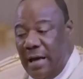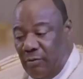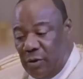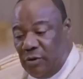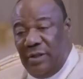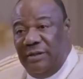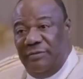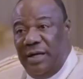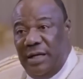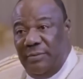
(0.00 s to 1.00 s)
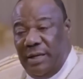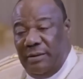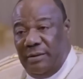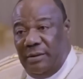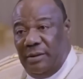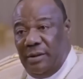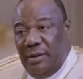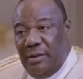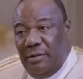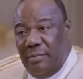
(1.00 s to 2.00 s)
my hand was on the flame, and
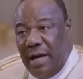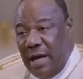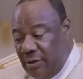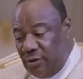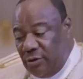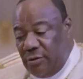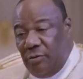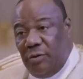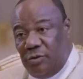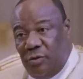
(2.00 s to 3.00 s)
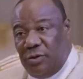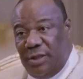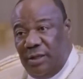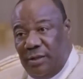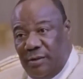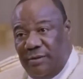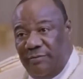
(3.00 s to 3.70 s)
my hands was roasting